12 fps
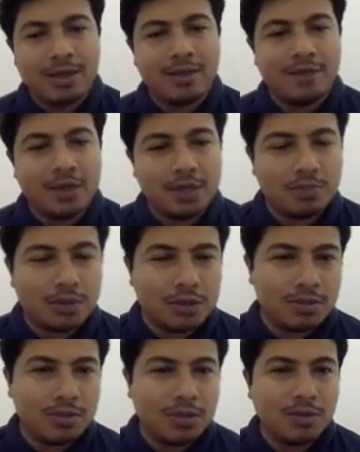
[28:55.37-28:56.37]
if it is
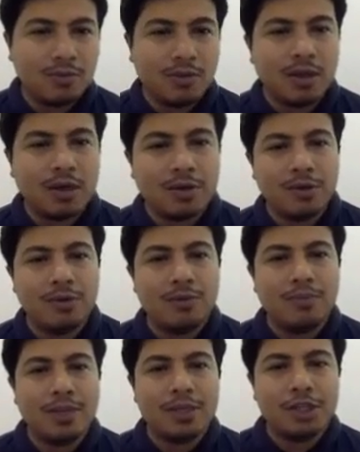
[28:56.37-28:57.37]
possible without
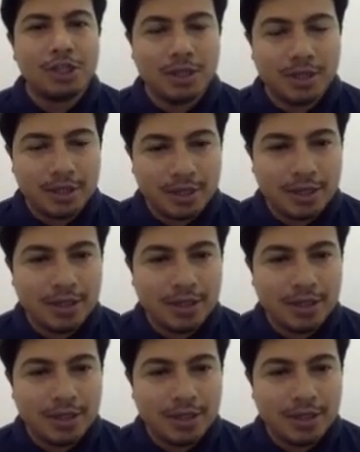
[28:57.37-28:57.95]
you mentioning it